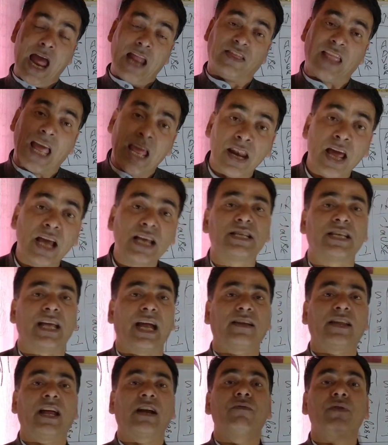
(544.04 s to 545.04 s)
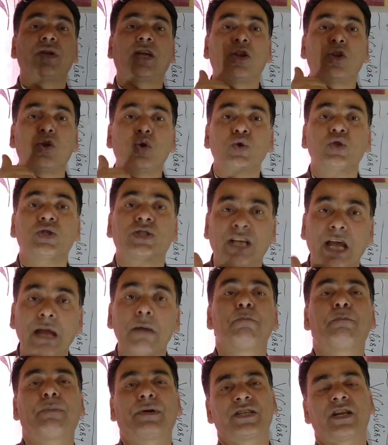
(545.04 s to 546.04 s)
And then I said that we can use
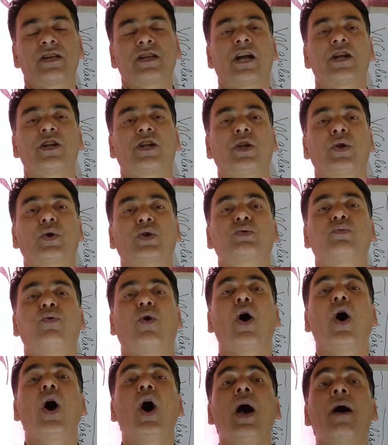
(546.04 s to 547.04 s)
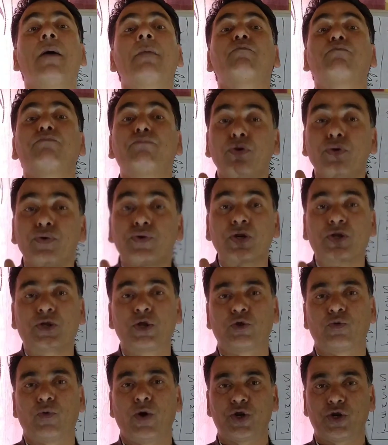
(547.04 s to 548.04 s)
same present continuous for future
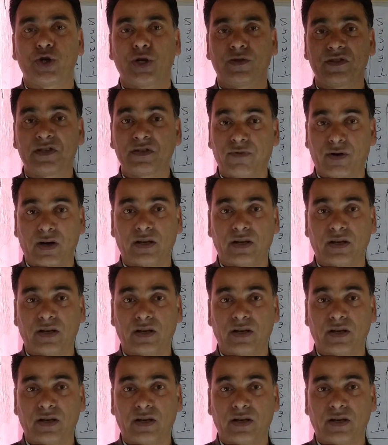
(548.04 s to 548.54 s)
situations.